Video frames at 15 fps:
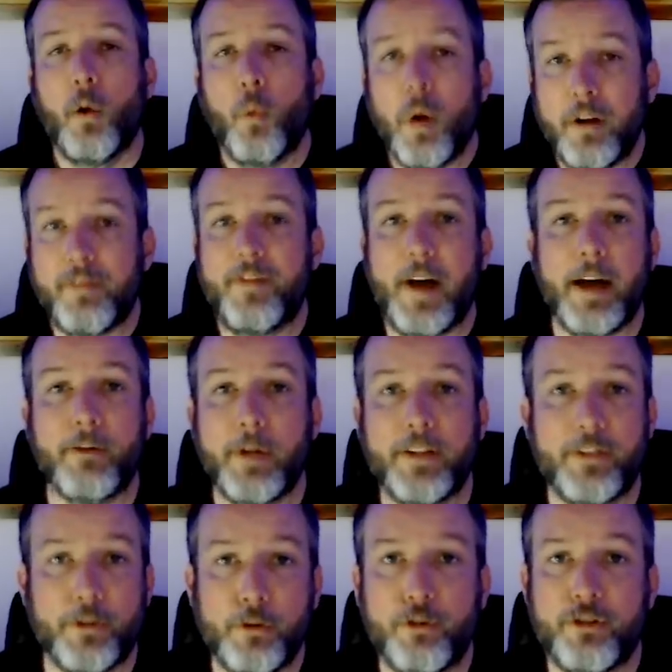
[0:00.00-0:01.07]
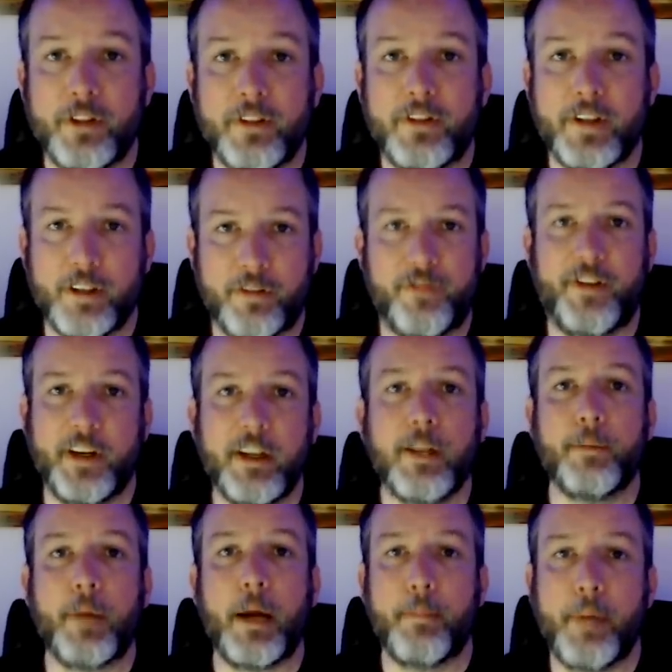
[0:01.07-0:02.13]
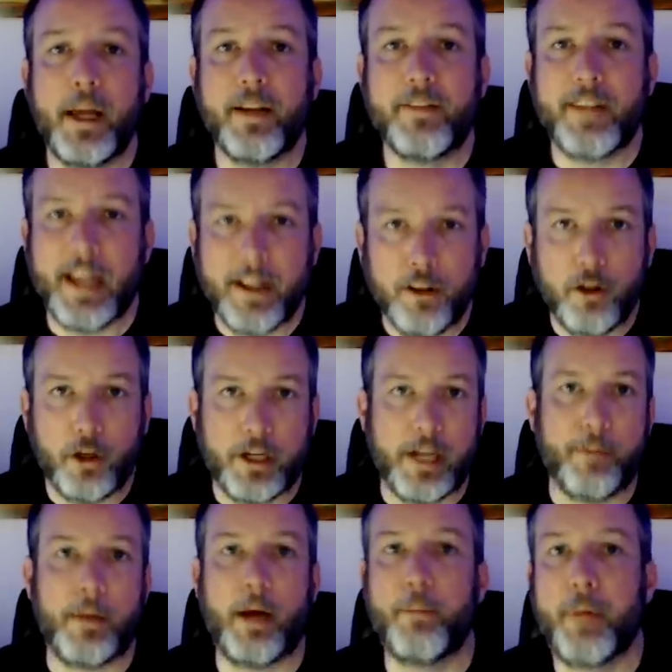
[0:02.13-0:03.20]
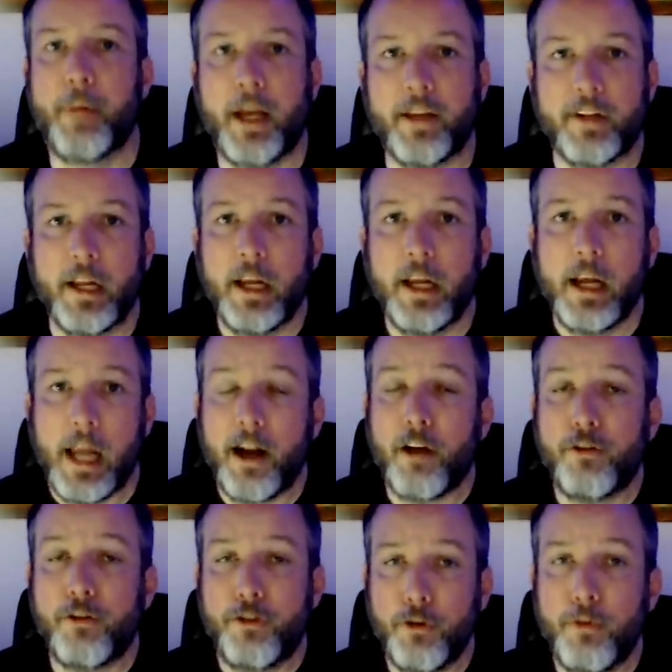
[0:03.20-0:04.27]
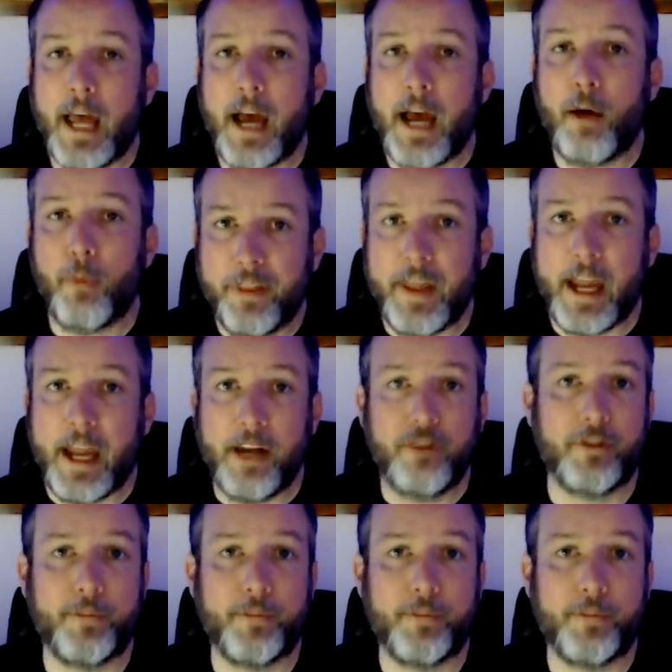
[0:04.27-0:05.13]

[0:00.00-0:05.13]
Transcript: One of my resolutions is feeling my best and looking my best, and I'll do that with Ageless